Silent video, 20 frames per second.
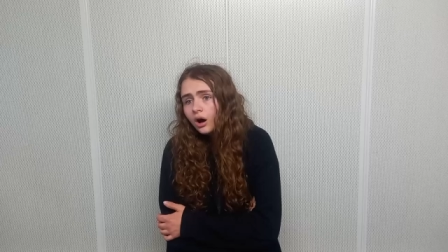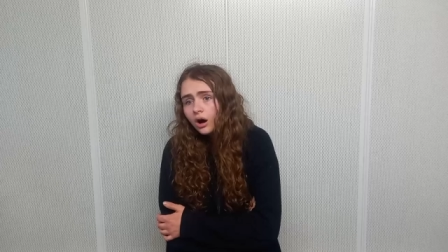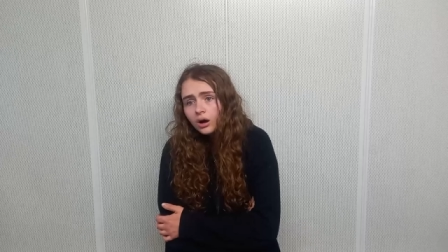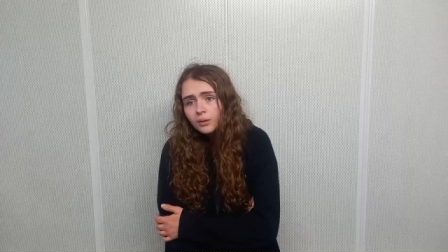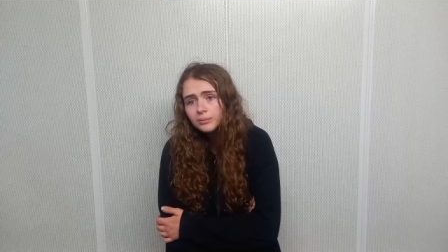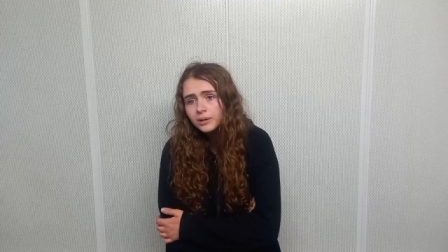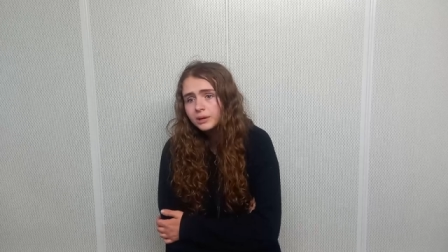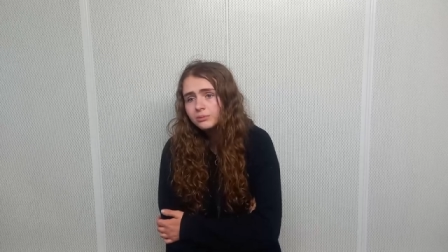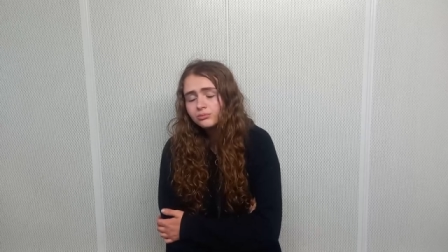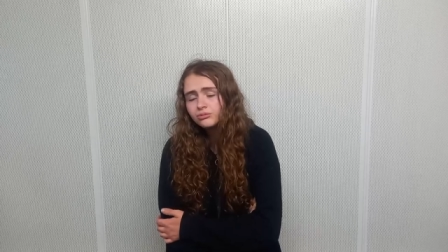our
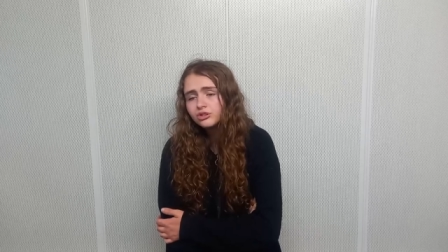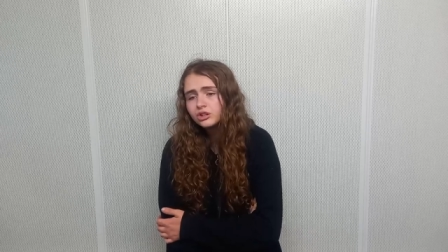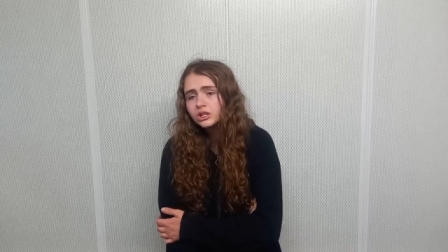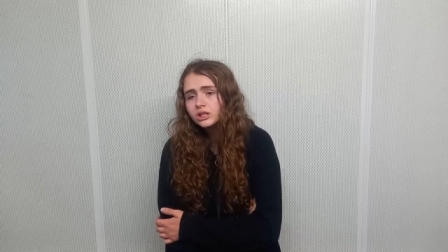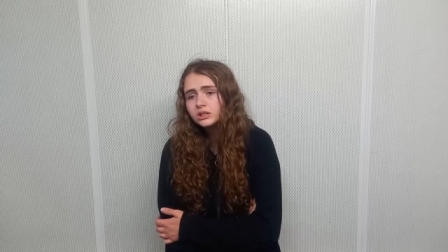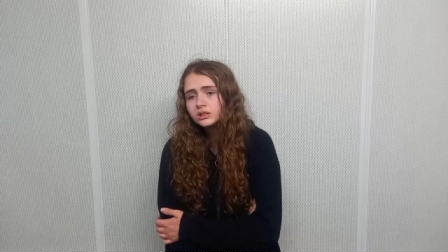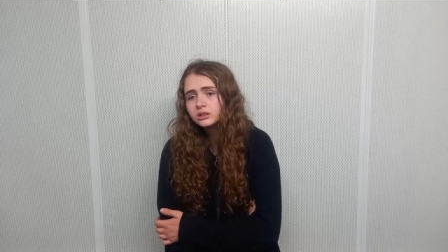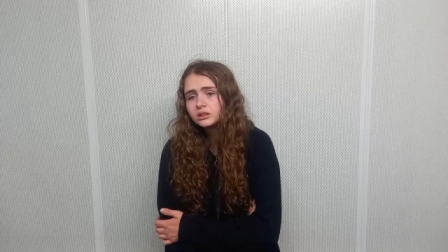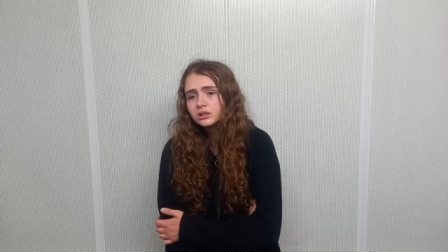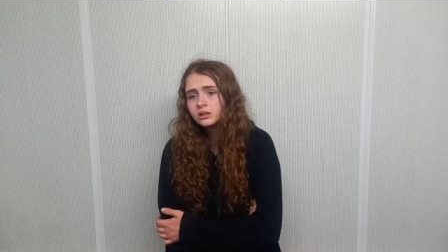
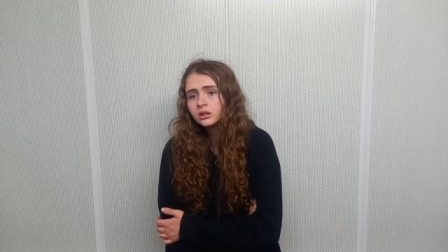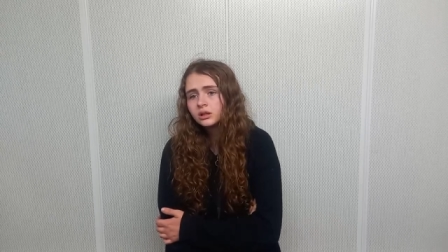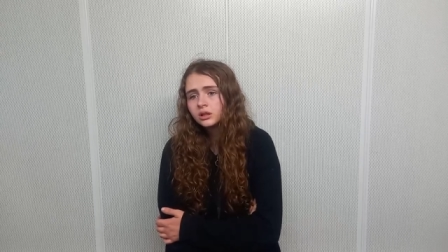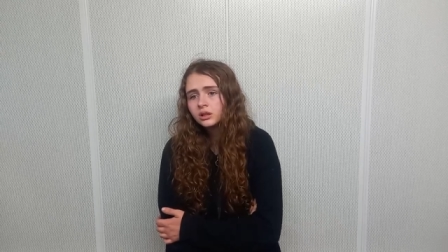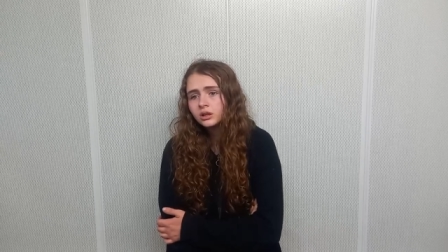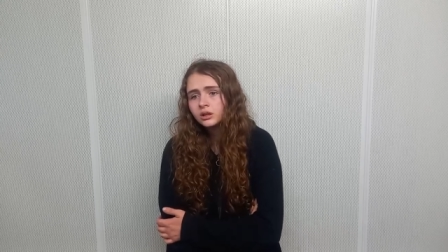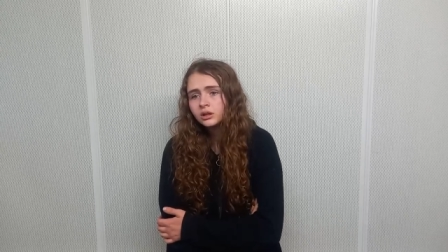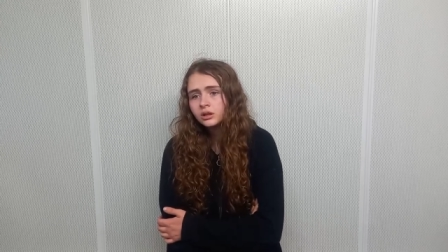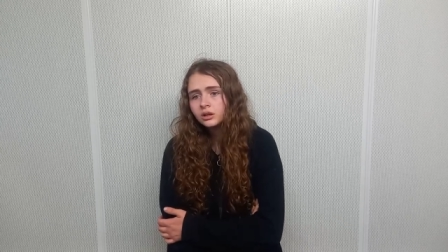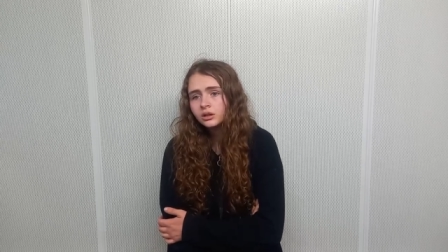memories,
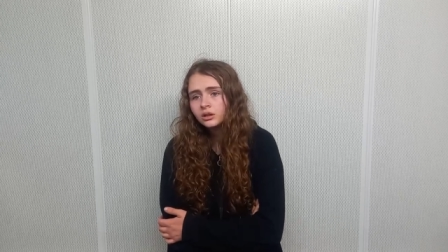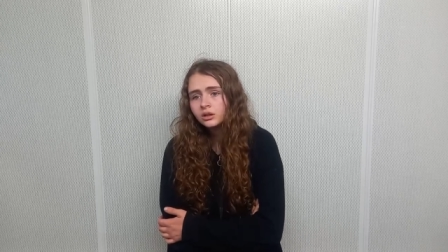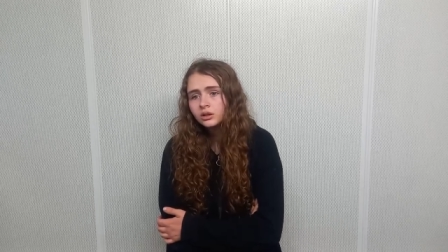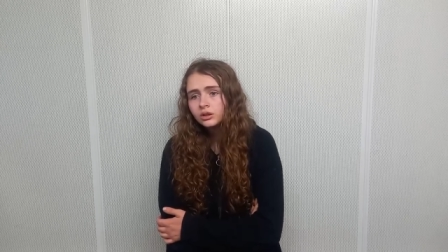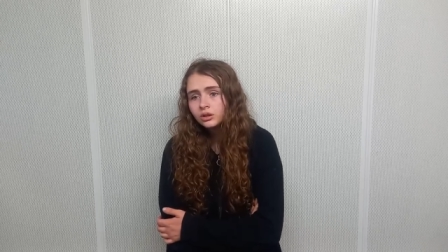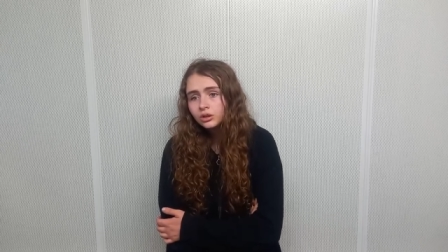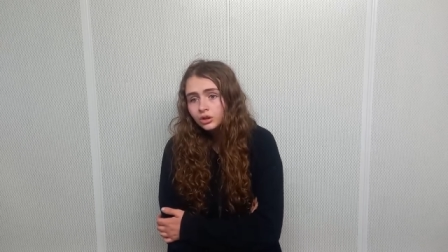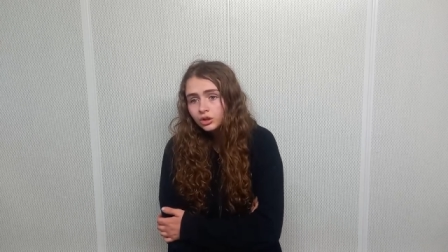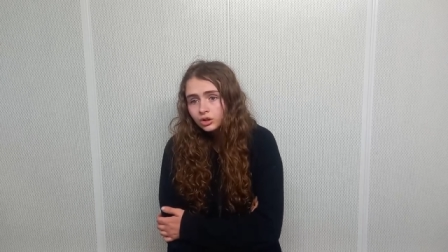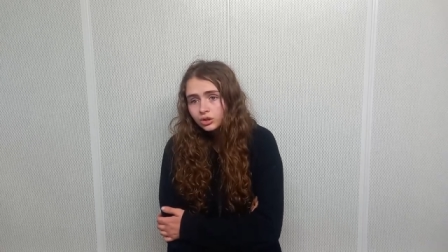
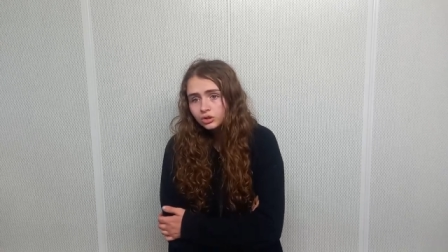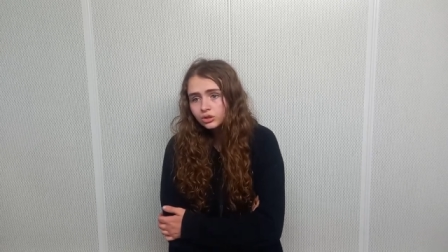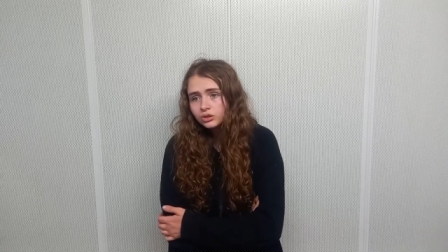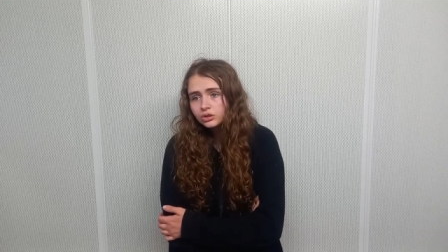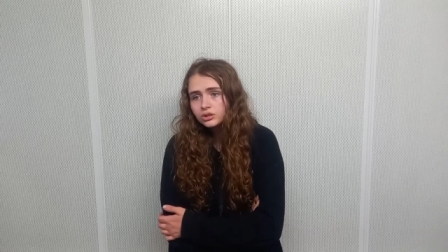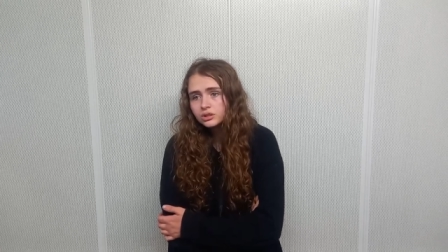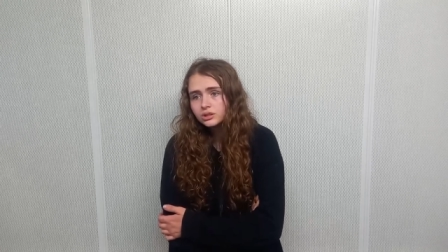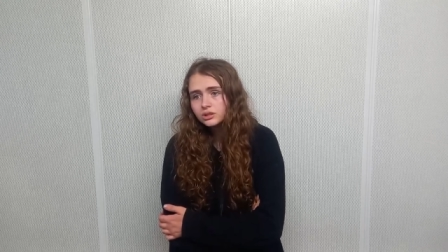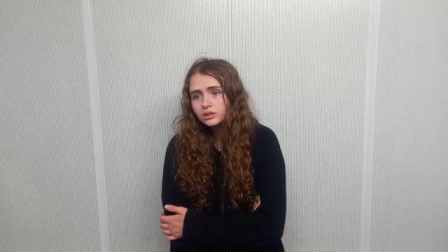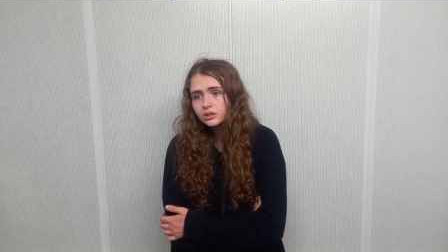the
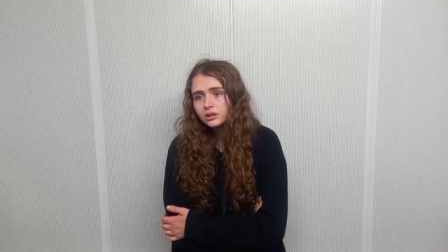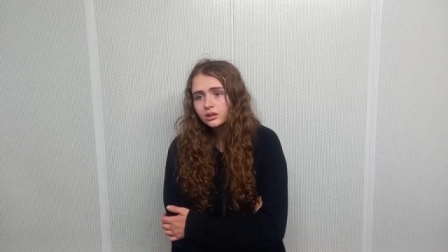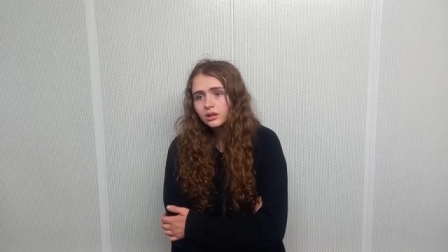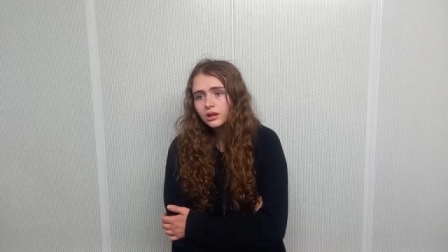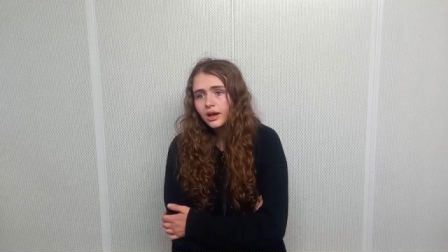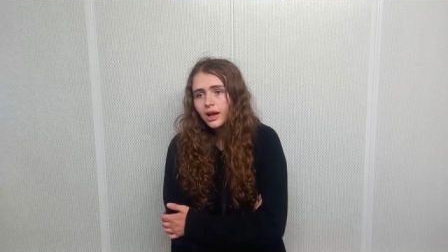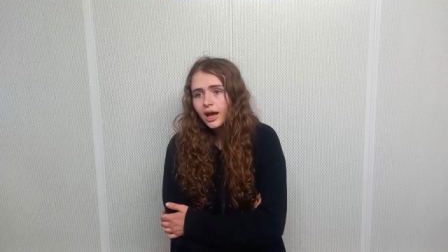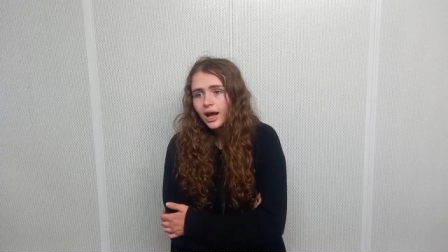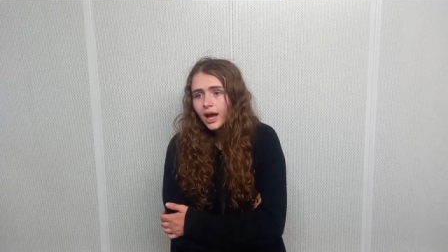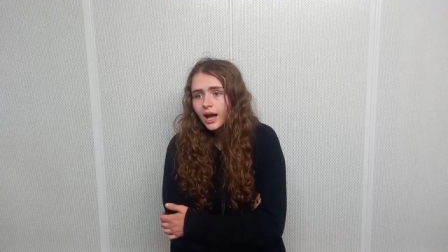good
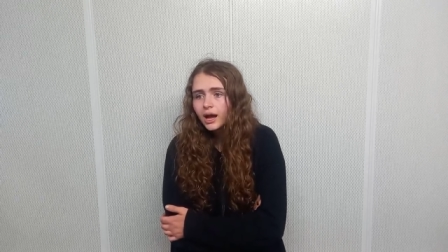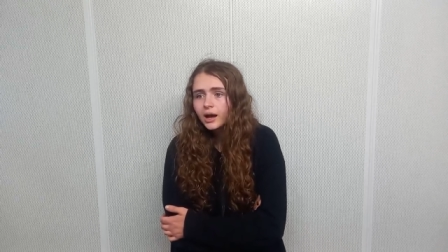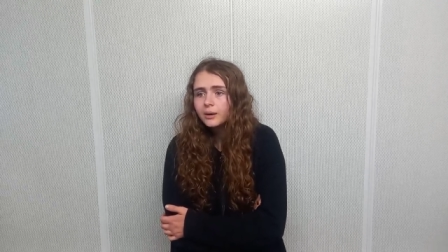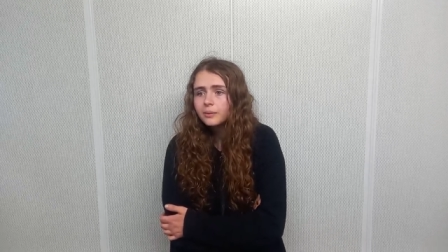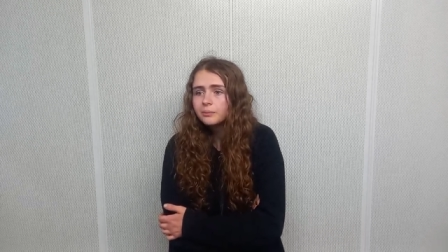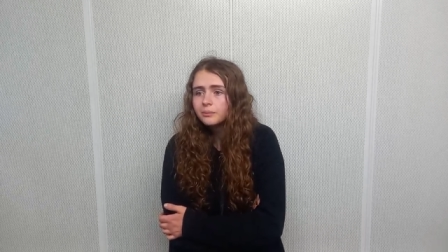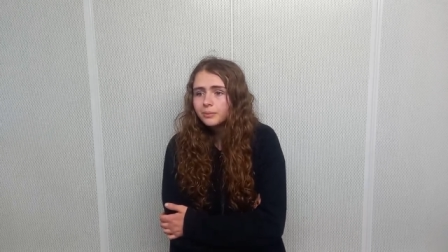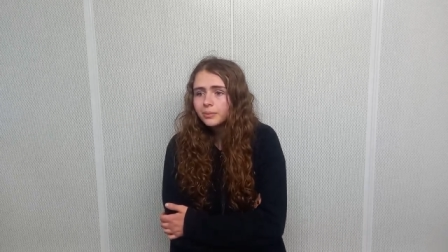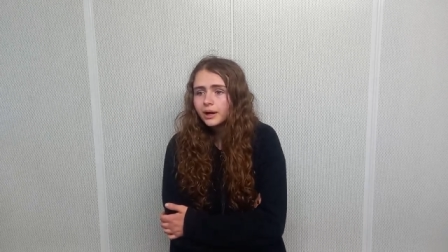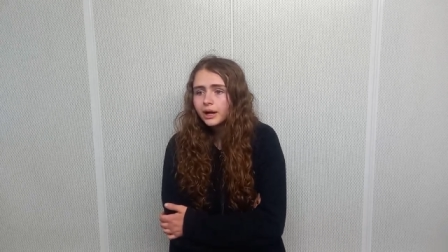
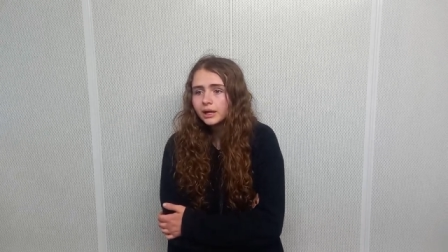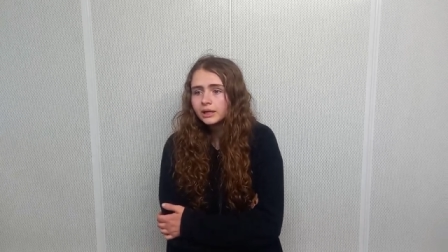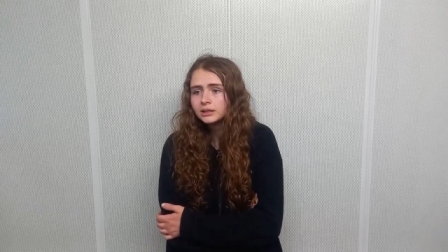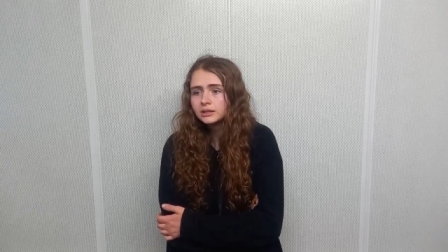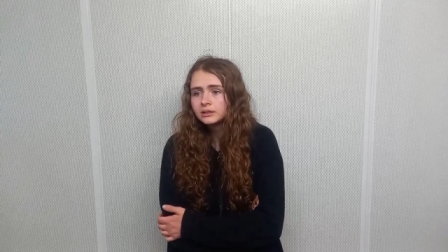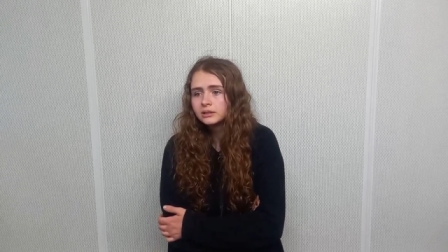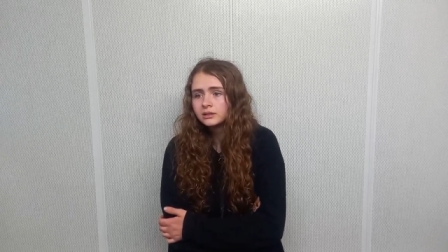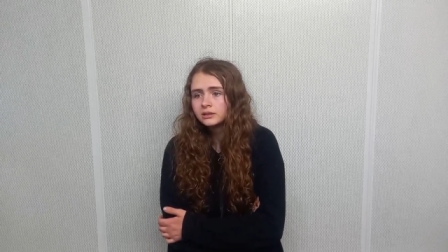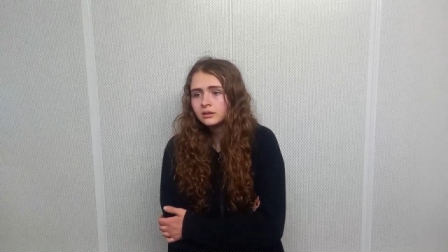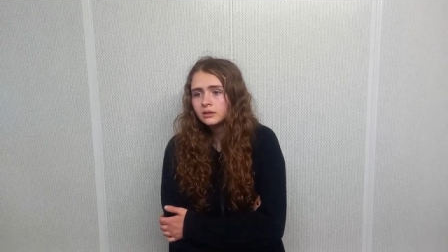and bad.